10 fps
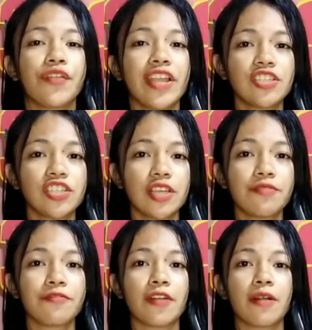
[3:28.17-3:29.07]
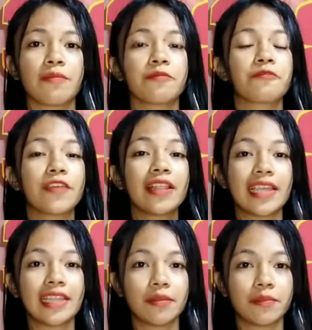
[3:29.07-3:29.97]
ranging from fill
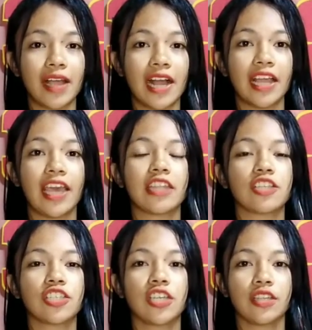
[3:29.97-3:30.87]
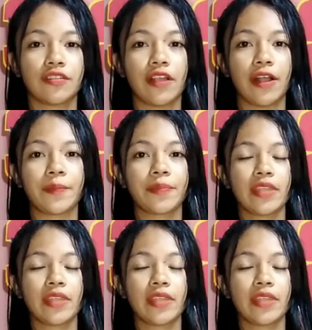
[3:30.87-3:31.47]
in the blank and etc.